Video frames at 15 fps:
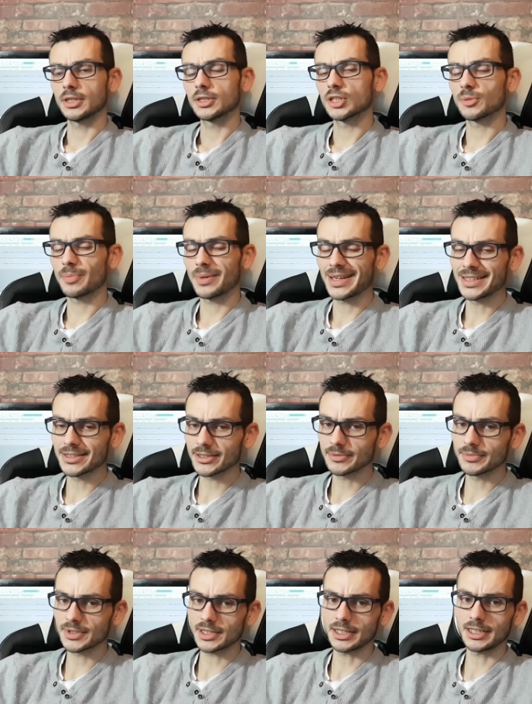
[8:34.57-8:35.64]
Spend
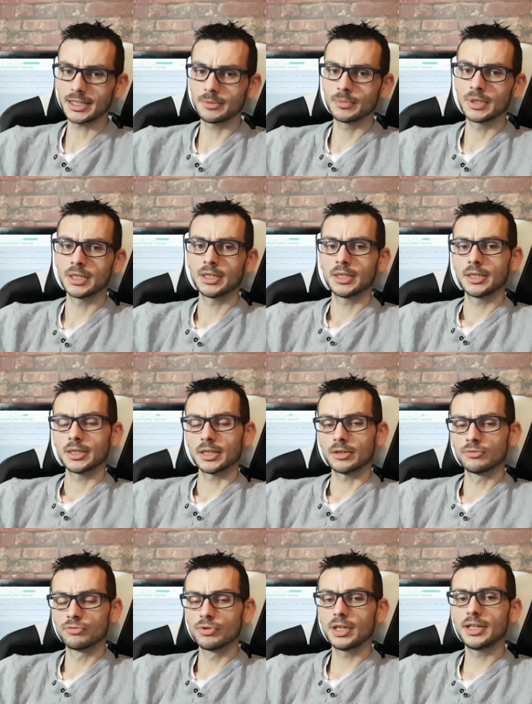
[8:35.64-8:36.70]
some time
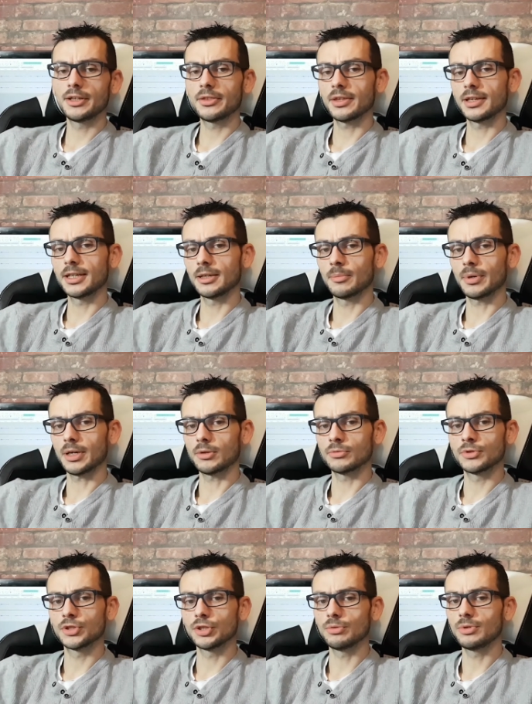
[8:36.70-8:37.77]
and really think
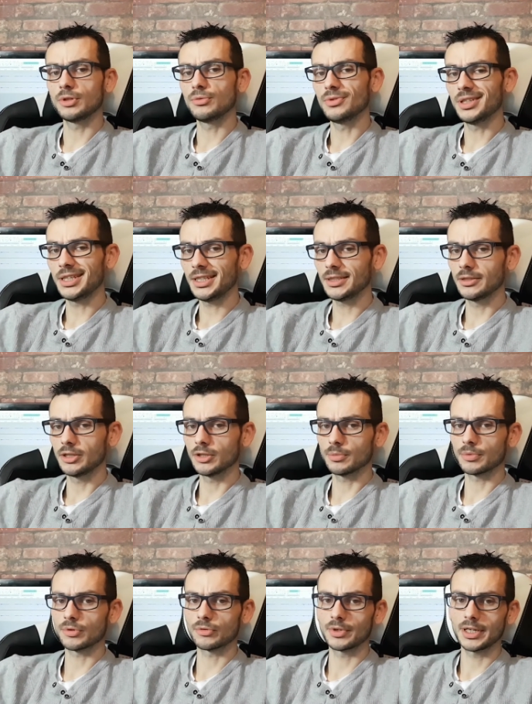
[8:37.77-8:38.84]
about do you need the
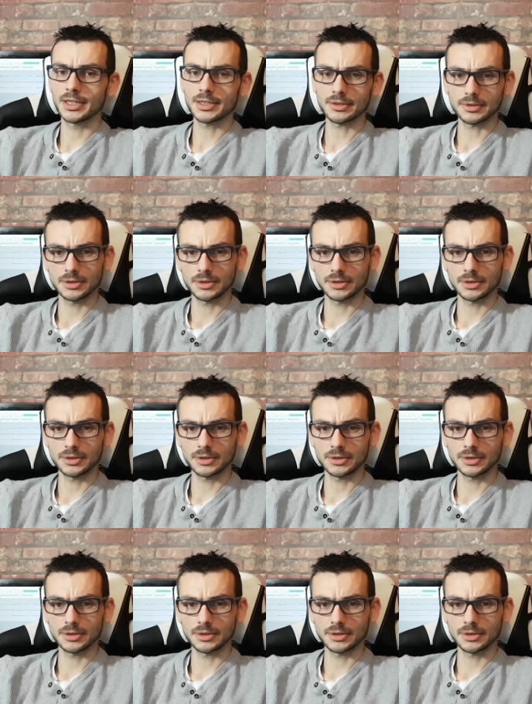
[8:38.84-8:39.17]
upgrade?